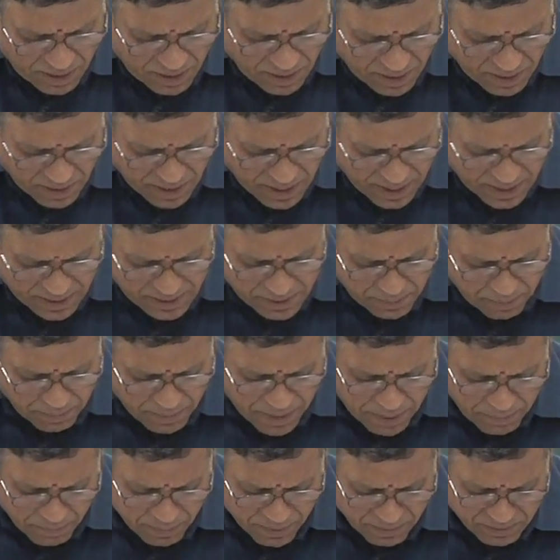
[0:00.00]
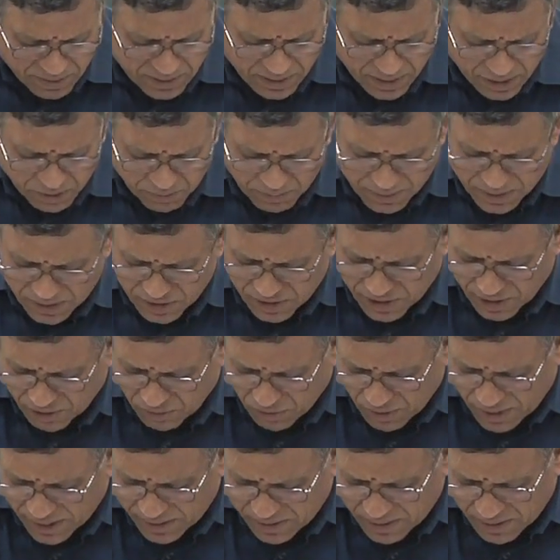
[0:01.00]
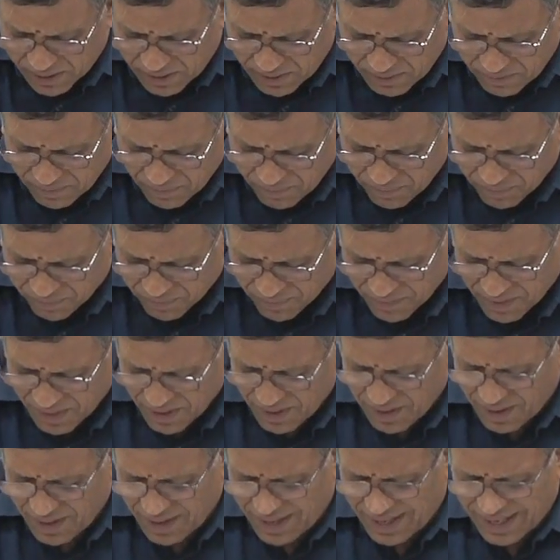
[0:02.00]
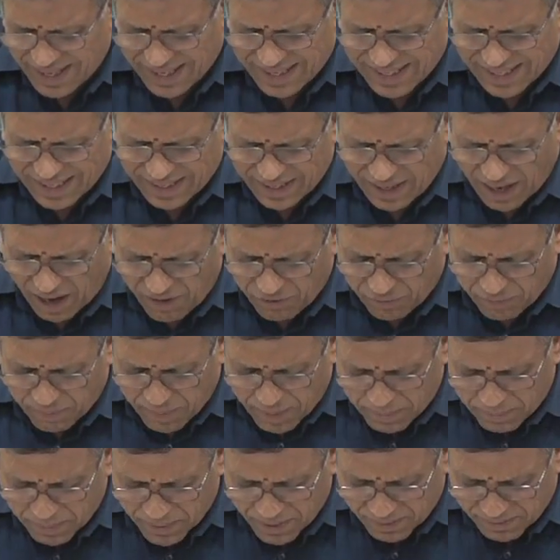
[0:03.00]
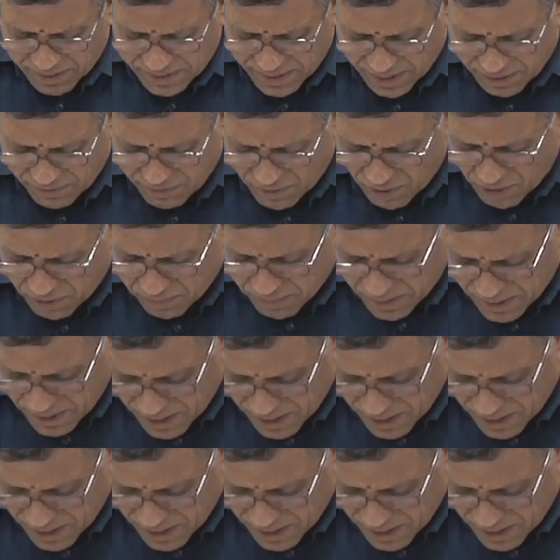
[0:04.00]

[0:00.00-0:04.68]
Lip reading: There is a paper which has been circulated, it is a draft paper which I have not been